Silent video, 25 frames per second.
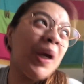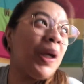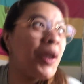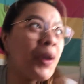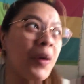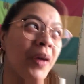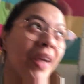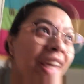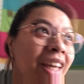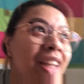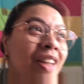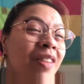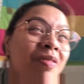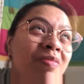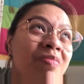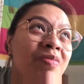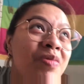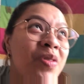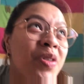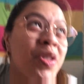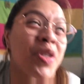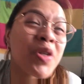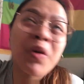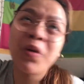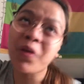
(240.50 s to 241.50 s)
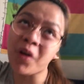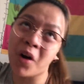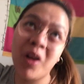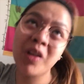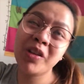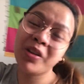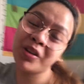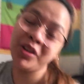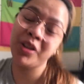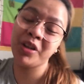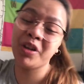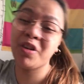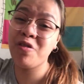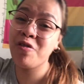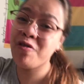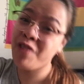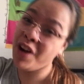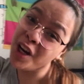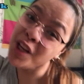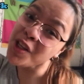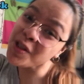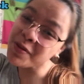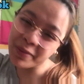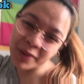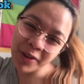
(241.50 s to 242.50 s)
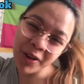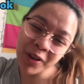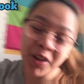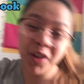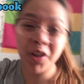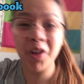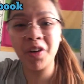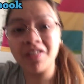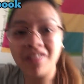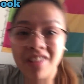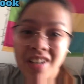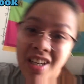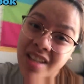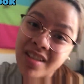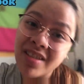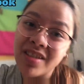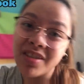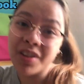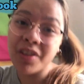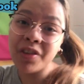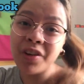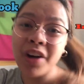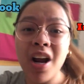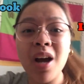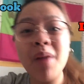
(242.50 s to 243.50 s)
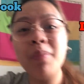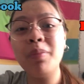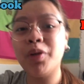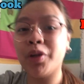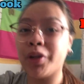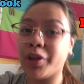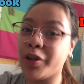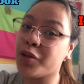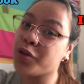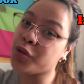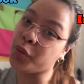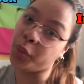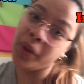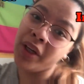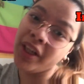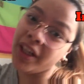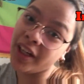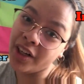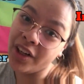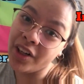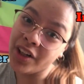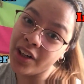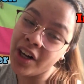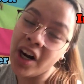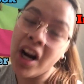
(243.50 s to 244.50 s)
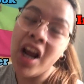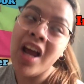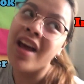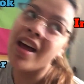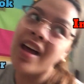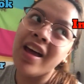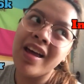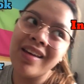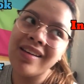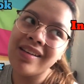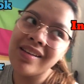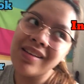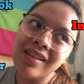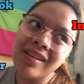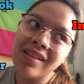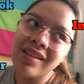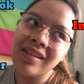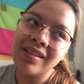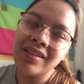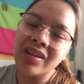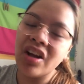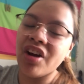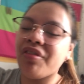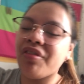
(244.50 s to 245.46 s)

you can scroll on your Facebook, your Instagram, your Twitter, and